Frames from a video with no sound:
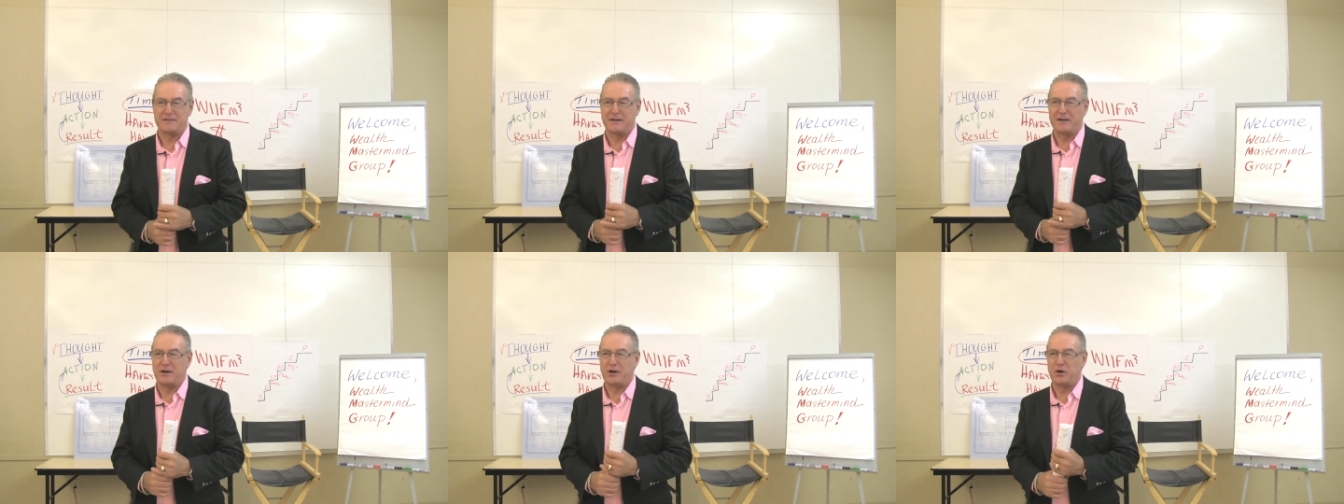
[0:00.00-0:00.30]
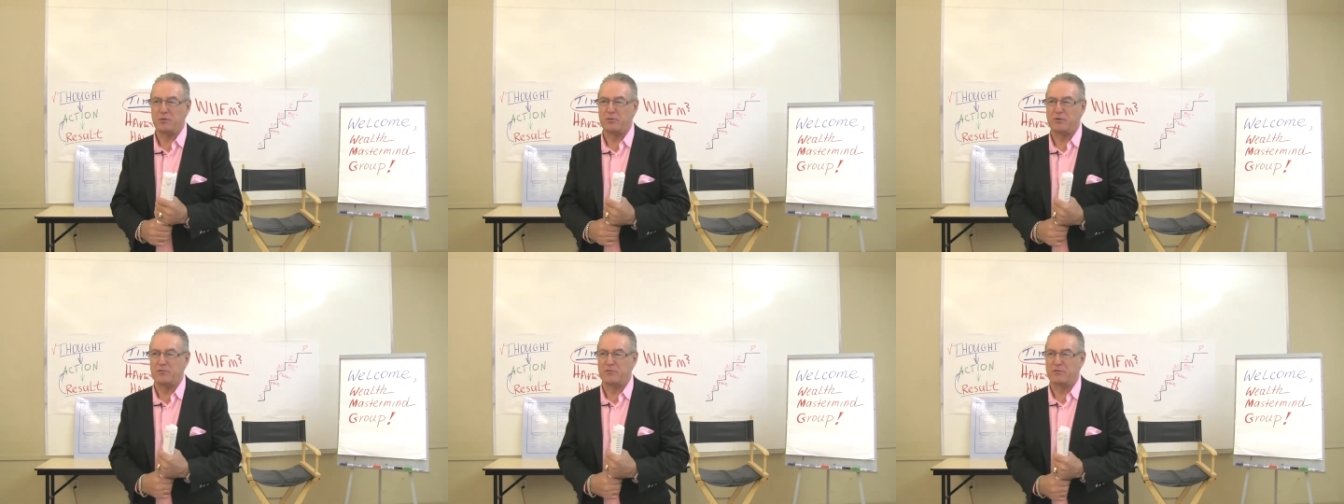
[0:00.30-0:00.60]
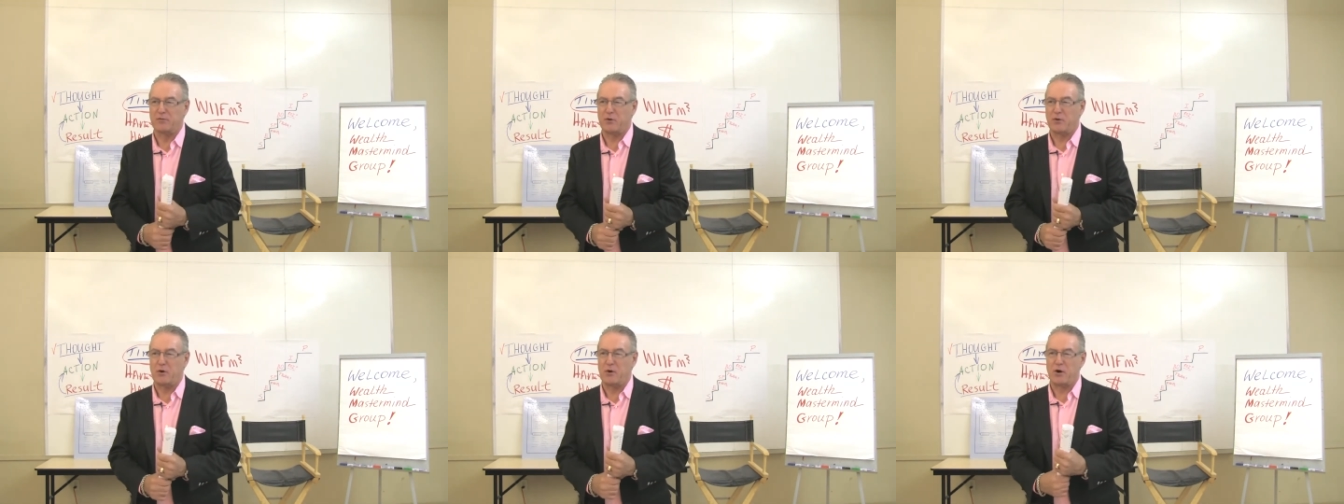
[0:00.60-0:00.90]
here
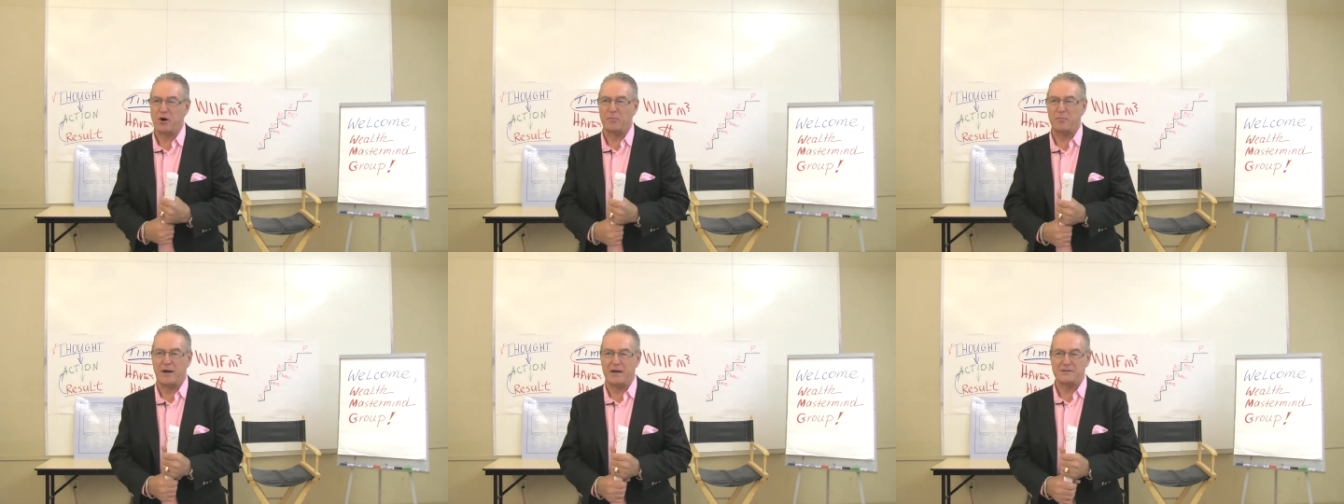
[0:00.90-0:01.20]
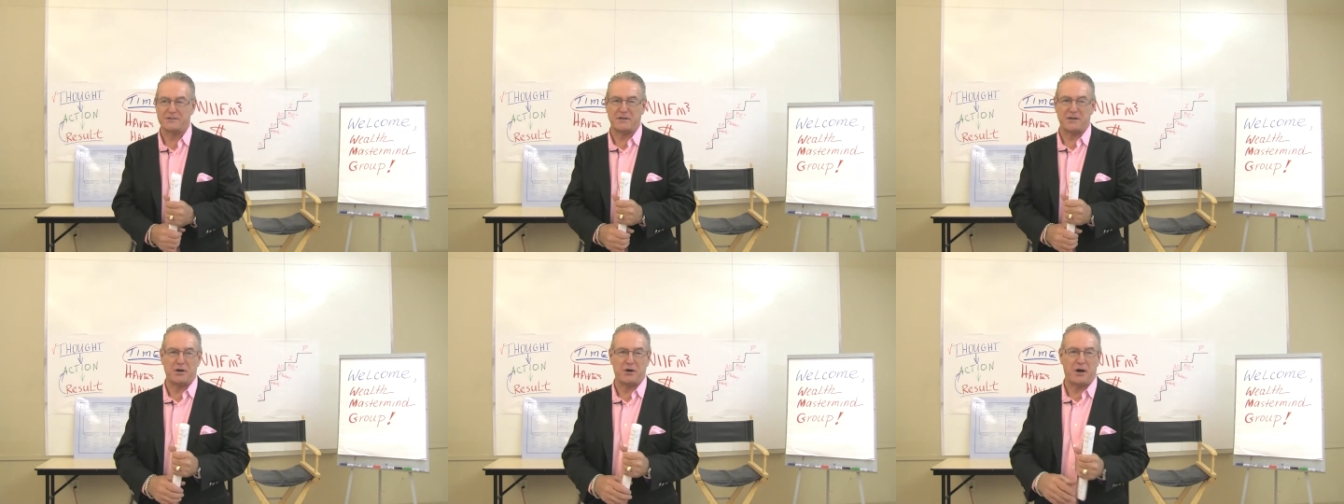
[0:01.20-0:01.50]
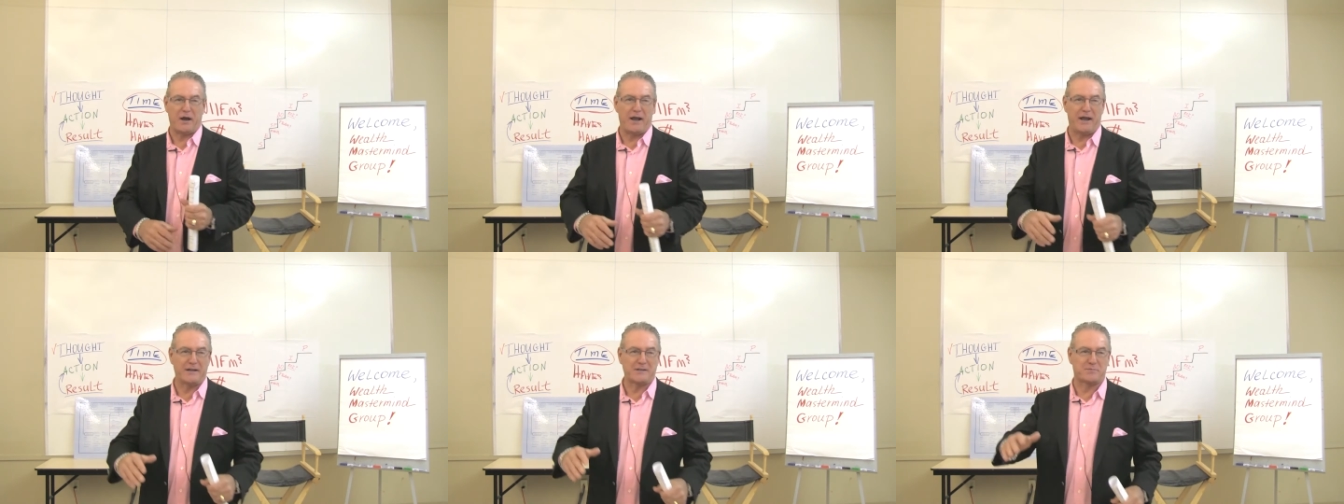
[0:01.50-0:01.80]
before? May I see
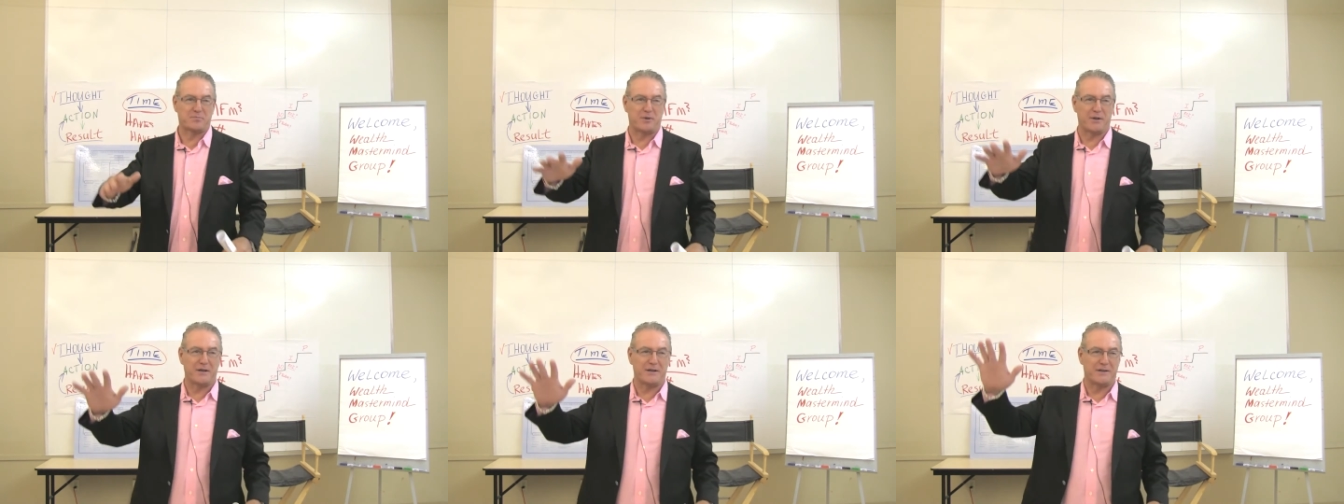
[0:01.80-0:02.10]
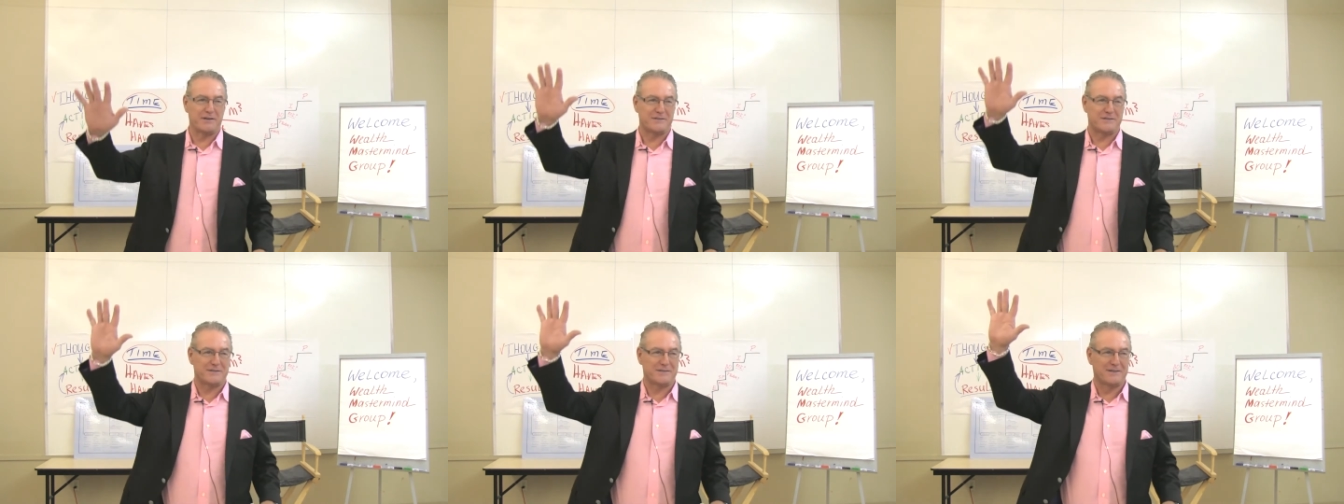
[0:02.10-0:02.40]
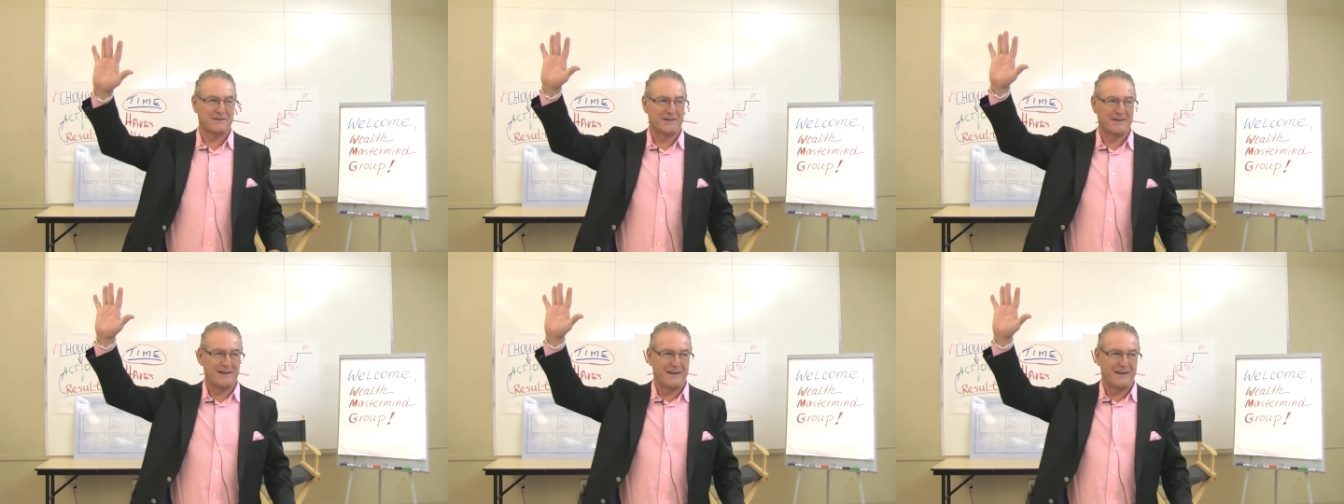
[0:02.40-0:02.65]
your hands, please?